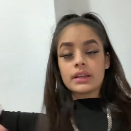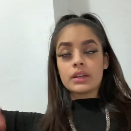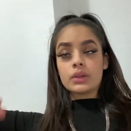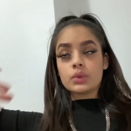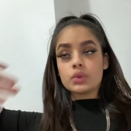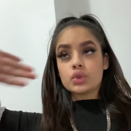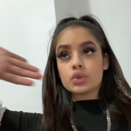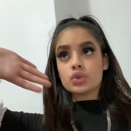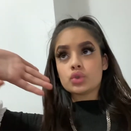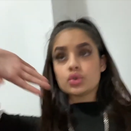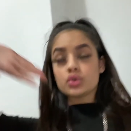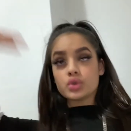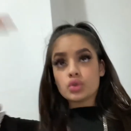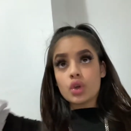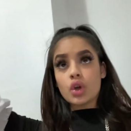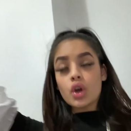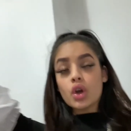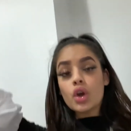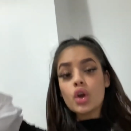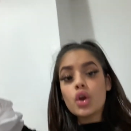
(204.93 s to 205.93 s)
and it was
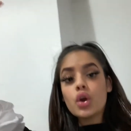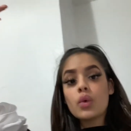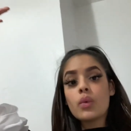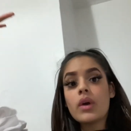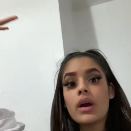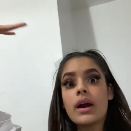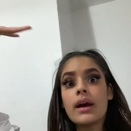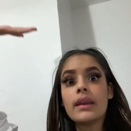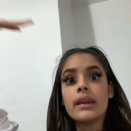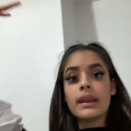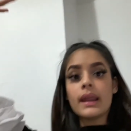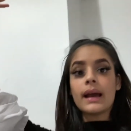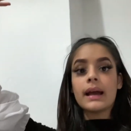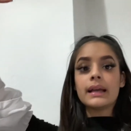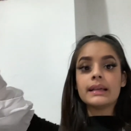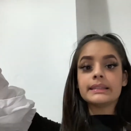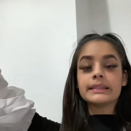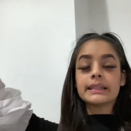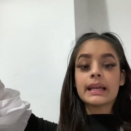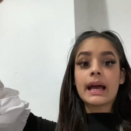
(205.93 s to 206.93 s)
so
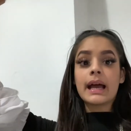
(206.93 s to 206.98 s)
nice.